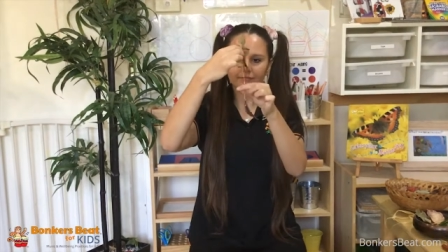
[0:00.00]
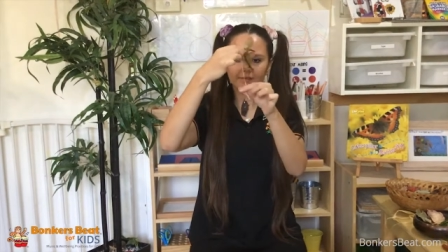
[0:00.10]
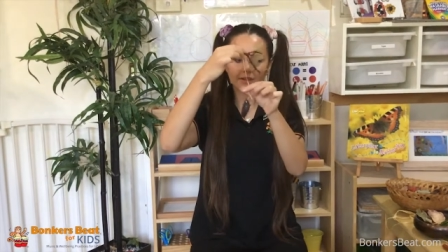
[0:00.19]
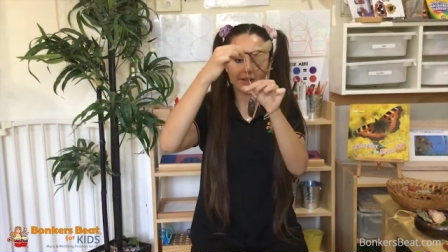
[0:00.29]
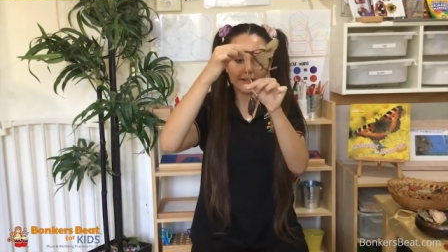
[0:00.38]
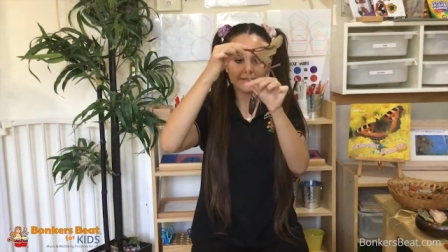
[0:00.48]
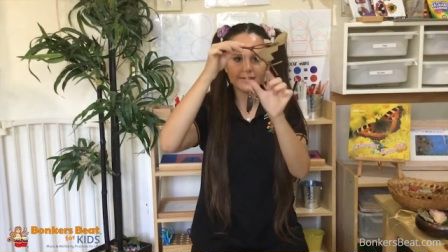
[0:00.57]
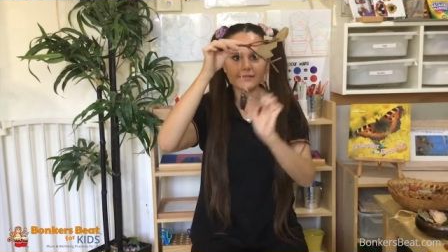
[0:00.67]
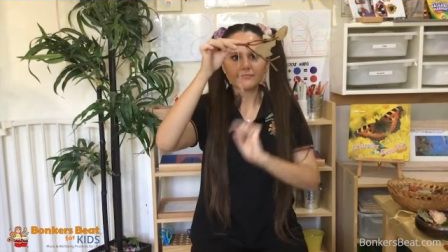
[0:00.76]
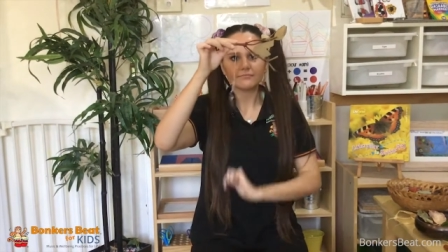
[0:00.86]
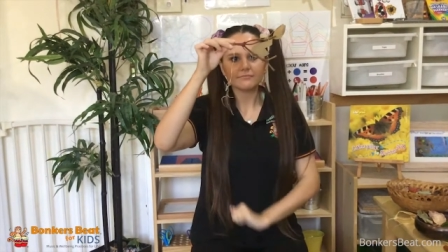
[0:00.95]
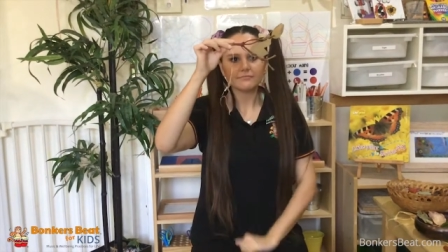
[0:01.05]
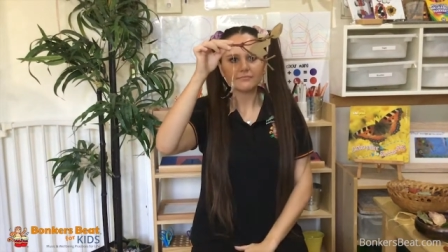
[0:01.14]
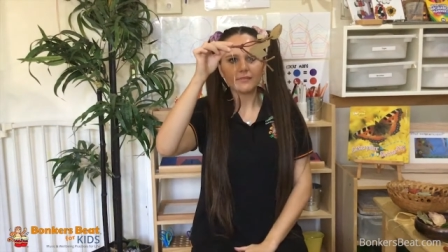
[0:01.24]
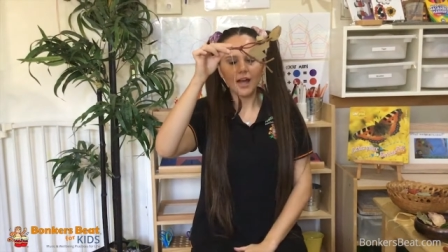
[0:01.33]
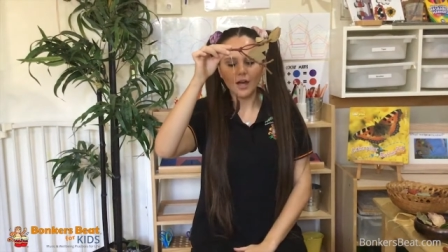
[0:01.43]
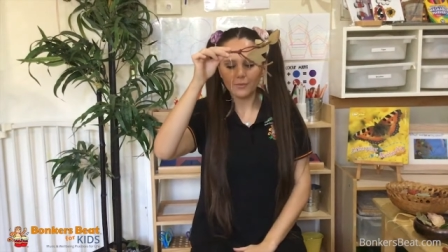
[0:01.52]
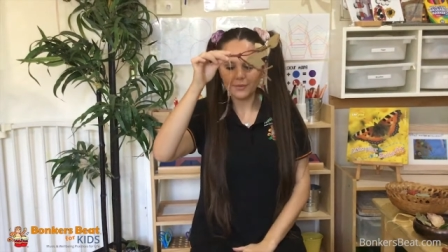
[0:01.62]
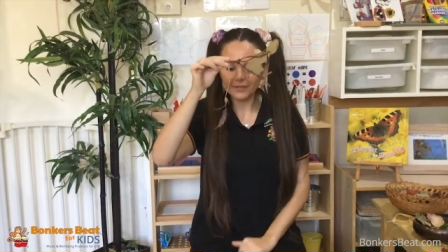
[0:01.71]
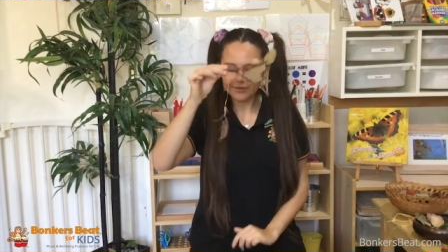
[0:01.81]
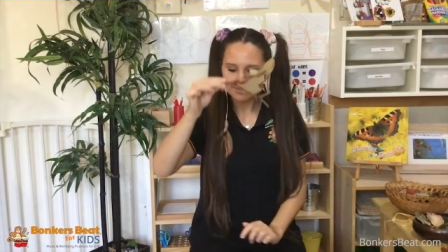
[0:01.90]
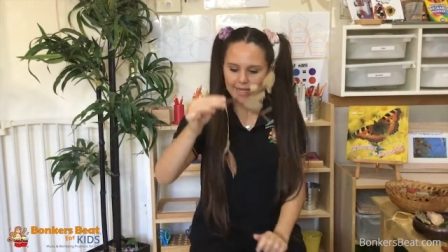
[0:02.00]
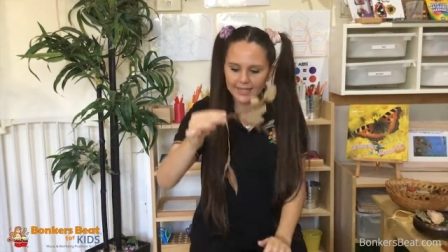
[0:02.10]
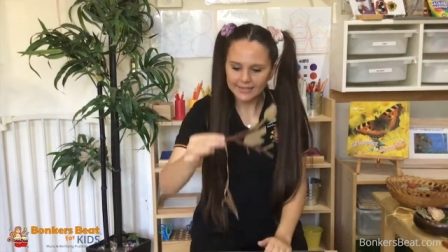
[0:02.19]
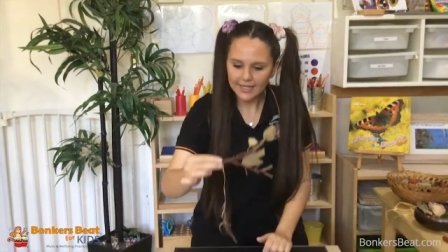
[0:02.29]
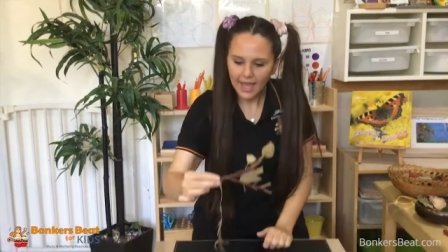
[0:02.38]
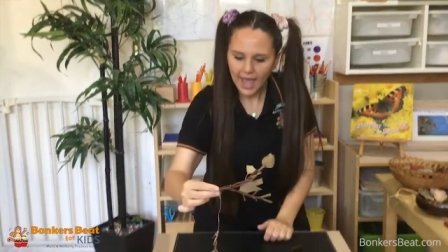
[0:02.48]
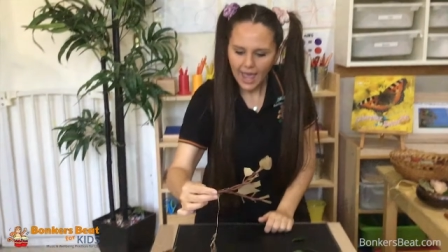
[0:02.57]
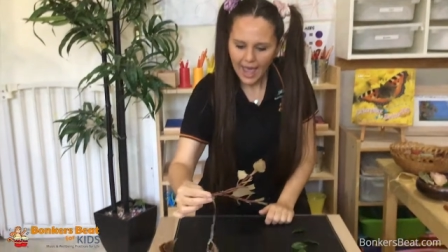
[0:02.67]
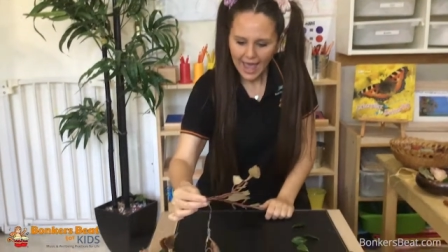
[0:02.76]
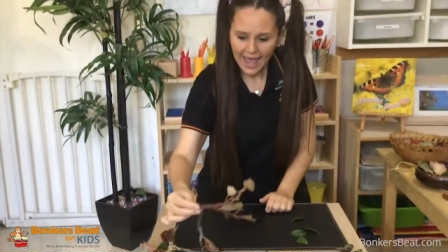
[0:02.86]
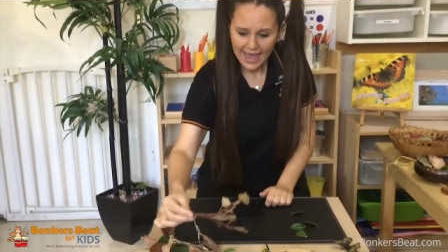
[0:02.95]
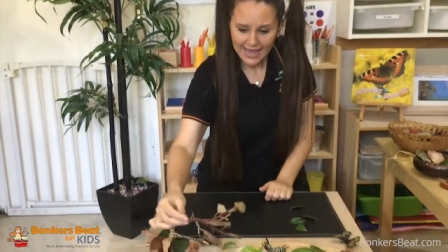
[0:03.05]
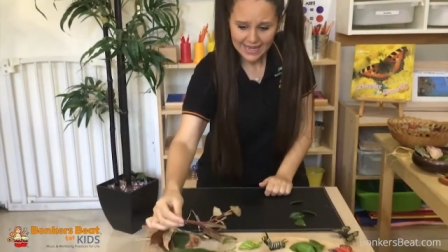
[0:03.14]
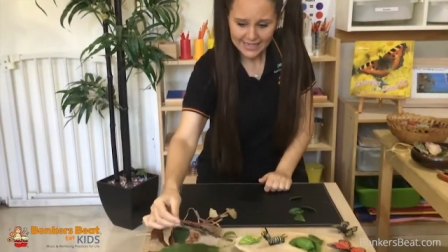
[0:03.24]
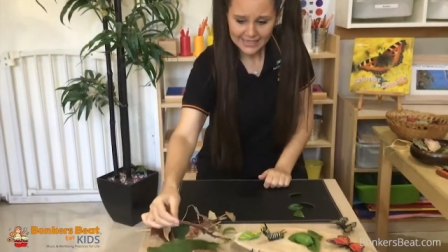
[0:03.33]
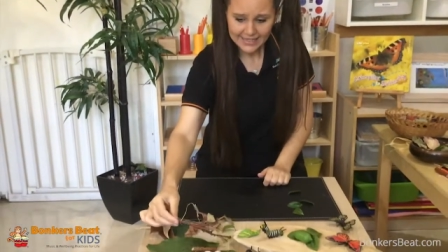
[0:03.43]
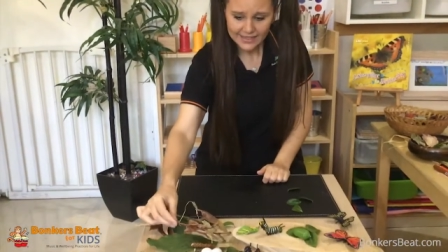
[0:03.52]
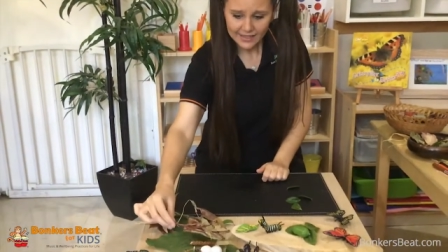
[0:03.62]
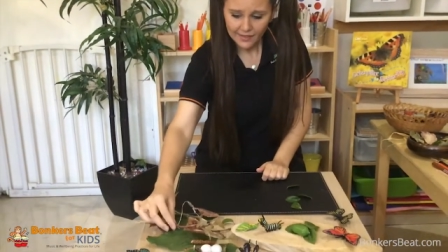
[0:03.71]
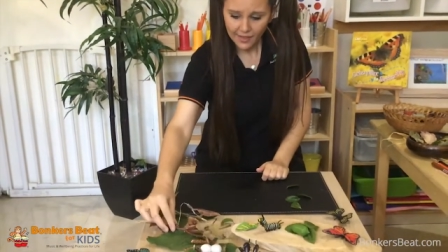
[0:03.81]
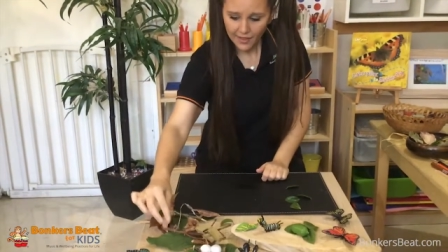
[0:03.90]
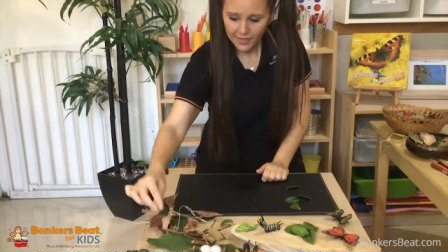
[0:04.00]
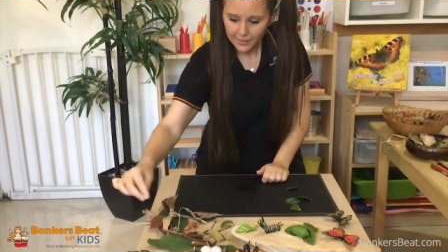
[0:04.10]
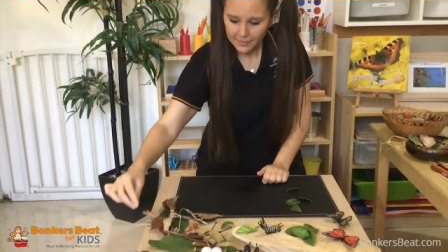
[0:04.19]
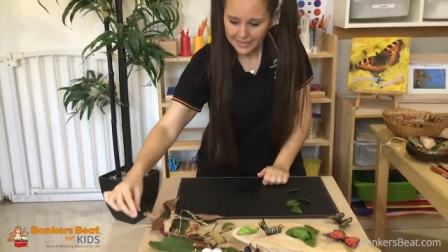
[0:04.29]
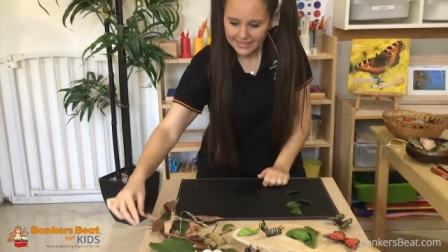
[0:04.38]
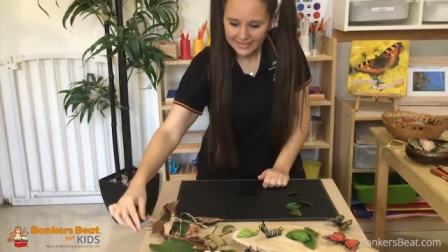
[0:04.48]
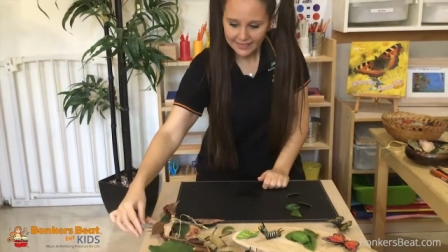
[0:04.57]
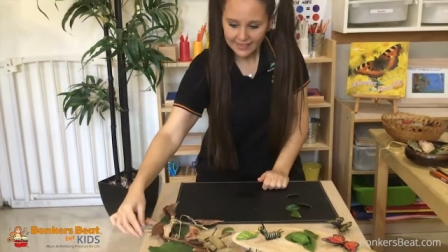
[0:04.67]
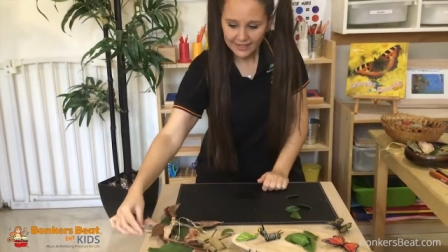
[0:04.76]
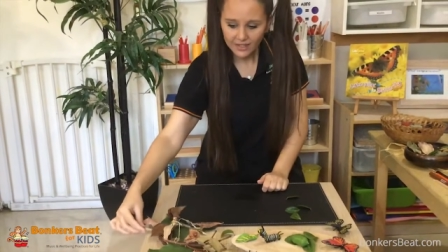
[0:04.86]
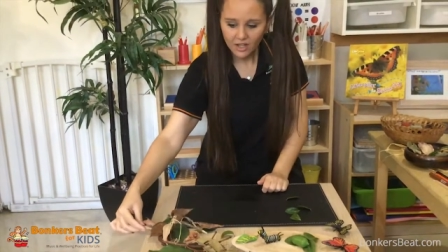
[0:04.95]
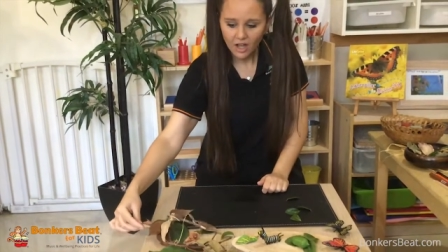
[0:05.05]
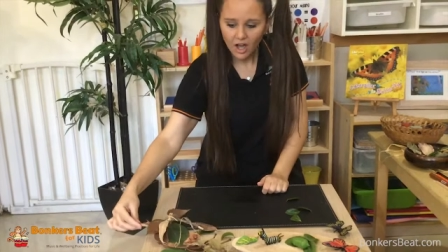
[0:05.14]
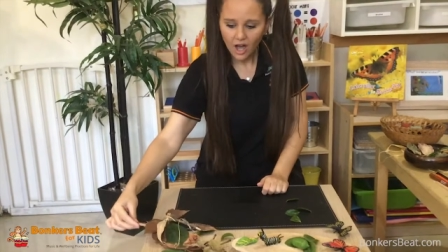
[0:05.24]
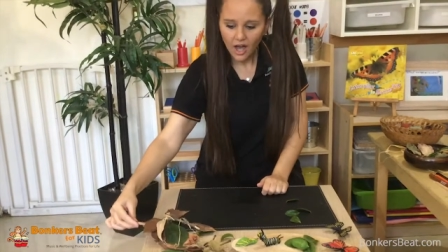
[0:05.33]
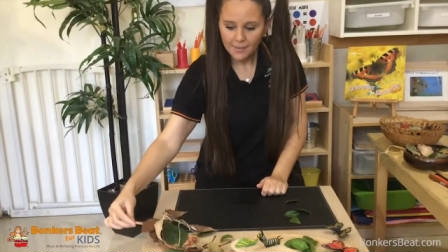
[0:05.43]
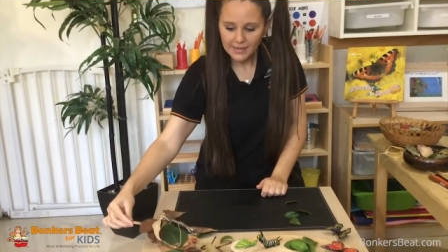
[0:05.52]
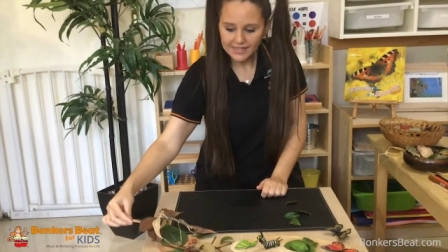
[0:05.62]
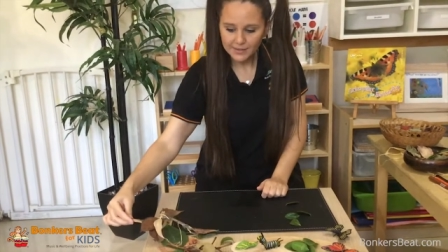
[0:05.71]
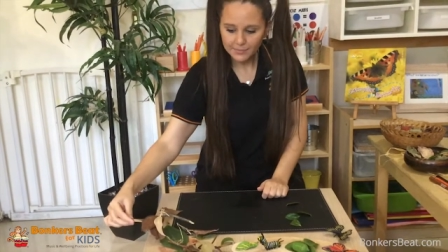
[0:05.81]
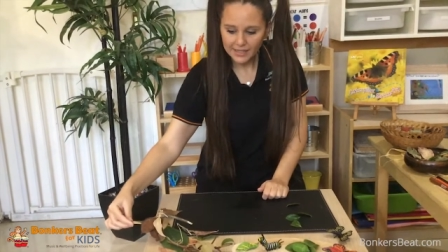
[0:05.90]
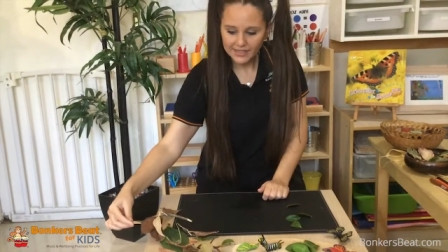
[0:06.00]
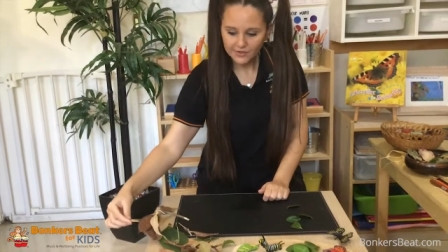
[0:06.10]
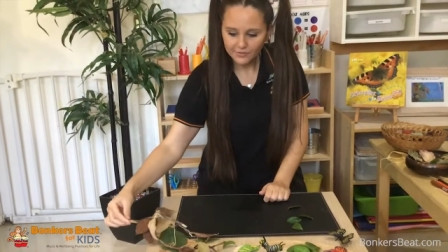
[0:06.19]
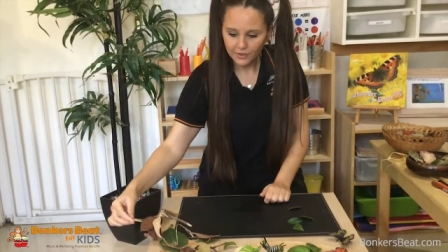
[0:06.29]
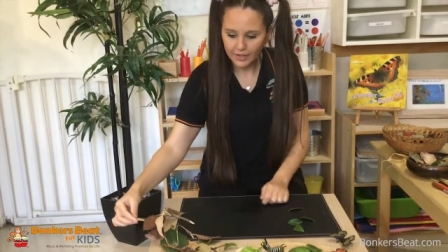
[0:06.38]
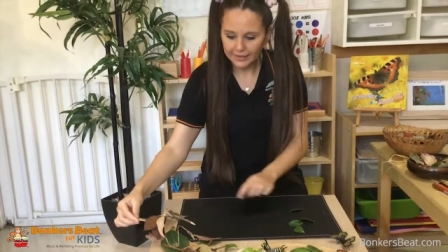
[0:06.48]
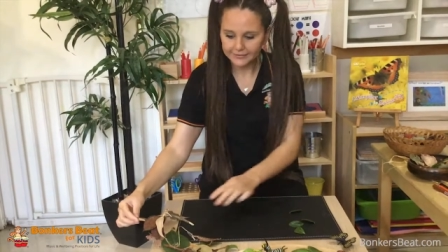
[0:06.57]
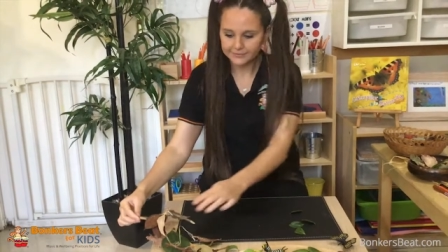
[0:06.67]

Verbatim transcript: So that is how we do that. And another amazing thing, I made a butterfly.